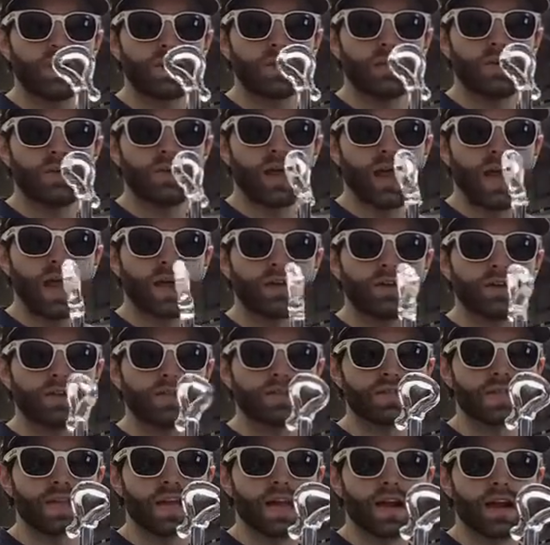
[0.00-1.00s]
So there's some
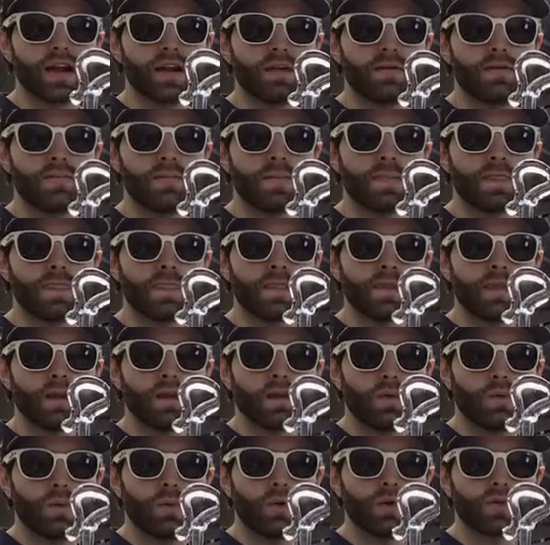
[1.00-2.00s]
pretty acute
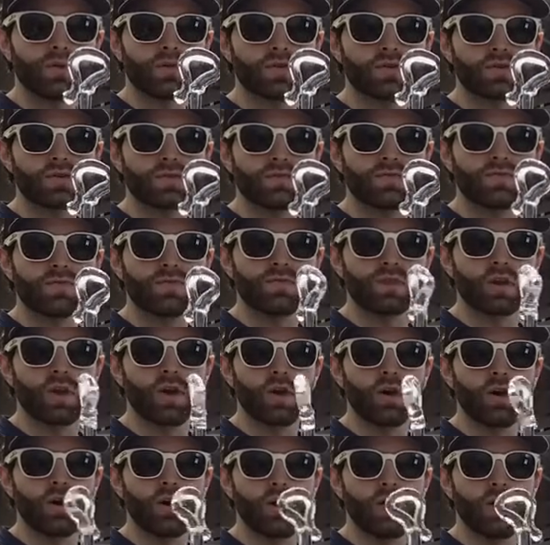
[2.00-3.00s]
angles there.
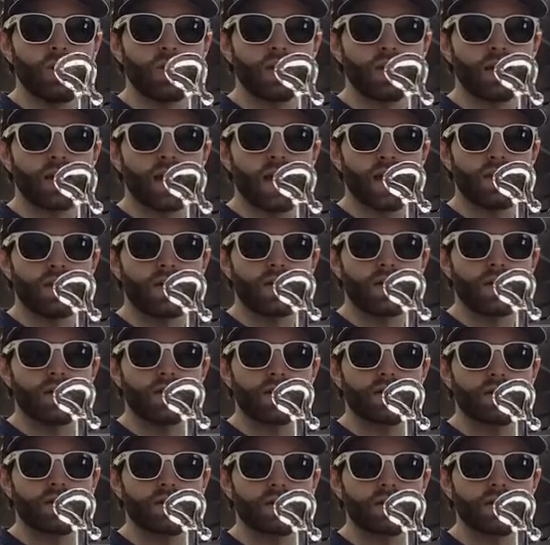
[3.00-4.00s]
We want those to
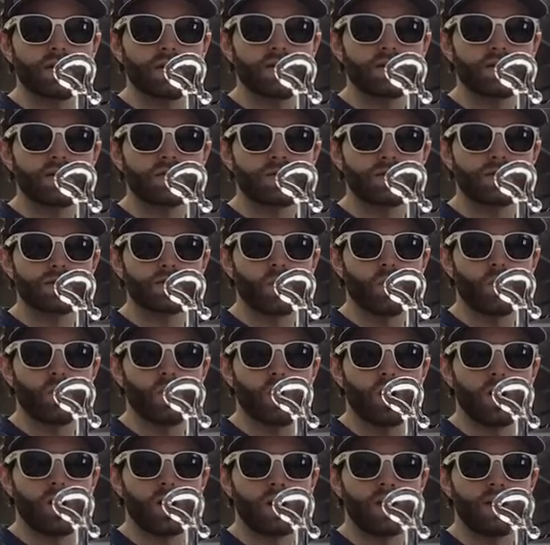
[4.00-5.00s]
flow together.
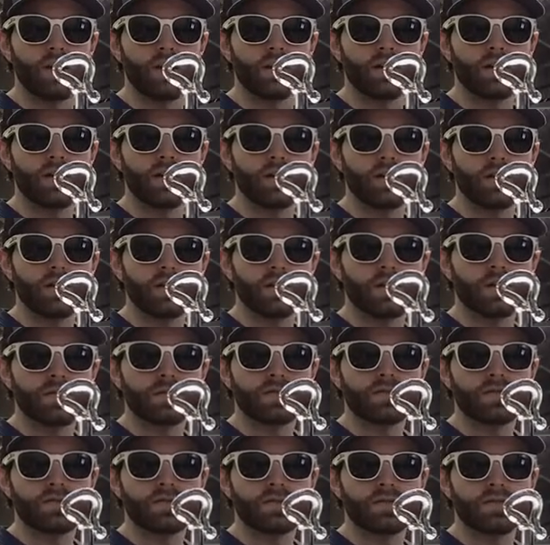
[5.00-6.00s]
So it's
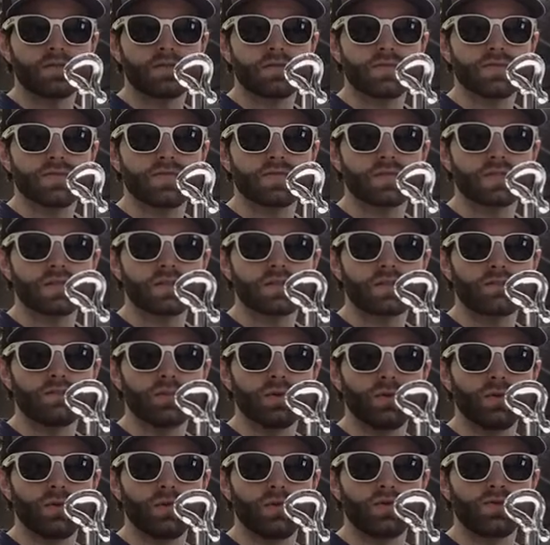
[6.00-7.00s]
one
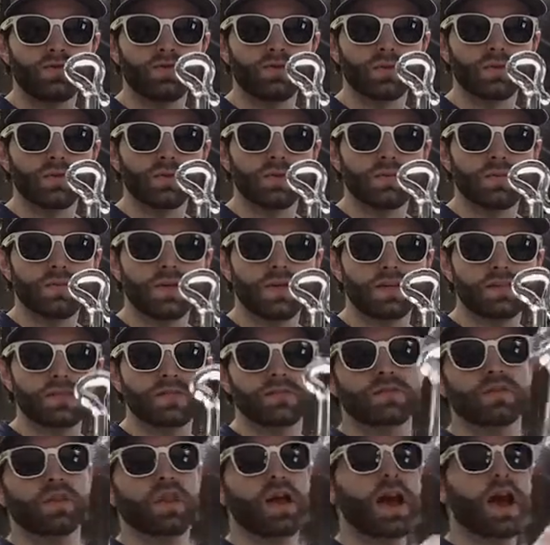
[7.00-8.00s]

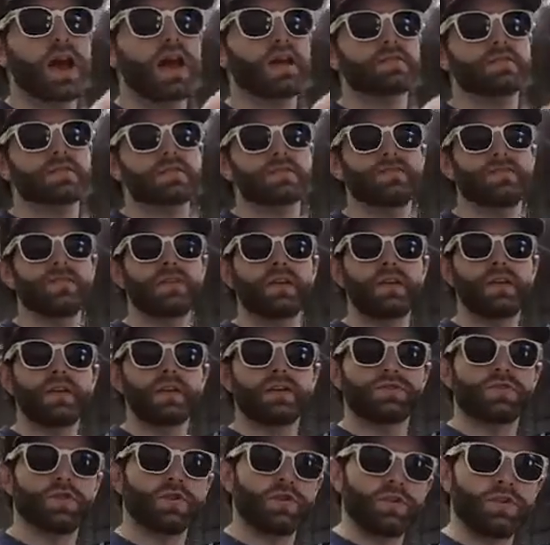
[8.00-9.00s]
smooth, fluid piece
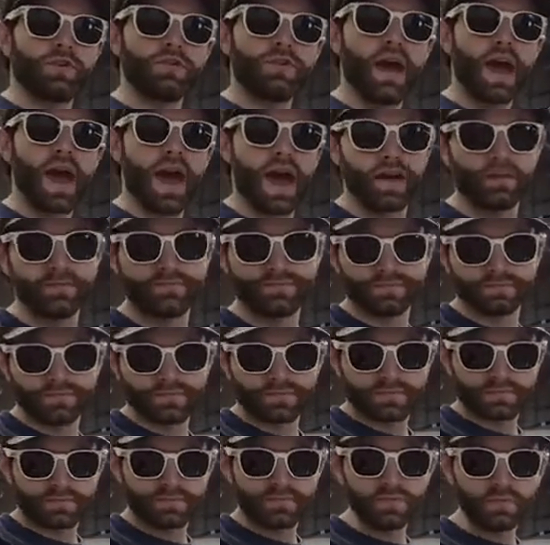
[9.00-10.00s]
of glass.
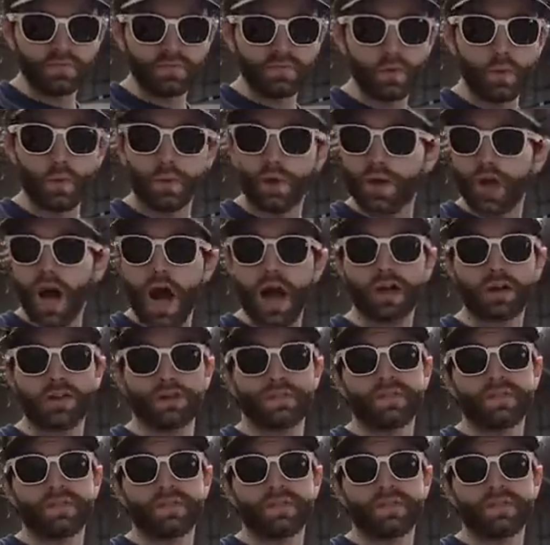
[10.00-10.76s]
So to do that,